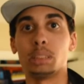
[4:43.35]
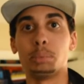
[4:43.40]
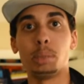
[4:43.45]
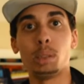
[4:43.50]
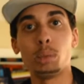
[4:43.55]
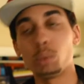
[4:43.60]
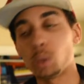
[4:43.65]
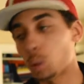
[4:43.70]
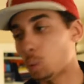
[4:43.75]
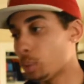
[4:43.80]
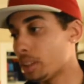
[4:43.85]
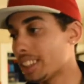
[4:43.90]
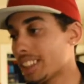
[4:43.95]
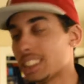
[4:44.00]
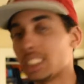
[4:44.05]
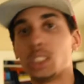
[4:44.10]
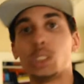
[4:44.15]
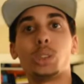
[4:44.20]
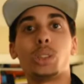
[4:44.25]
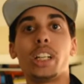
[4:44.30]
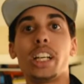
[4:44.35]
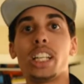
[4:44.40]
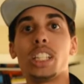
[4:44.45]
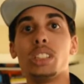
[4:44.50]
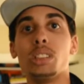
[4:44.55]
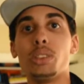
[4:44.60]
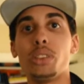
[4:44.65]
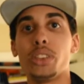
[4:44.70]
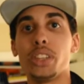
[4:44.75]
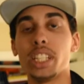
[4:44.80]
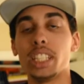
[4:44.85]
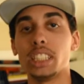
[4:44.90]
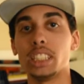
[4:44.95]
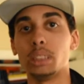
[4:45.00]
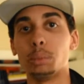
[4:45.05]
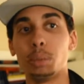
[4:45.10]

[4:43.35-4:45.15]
be more willing to try new things,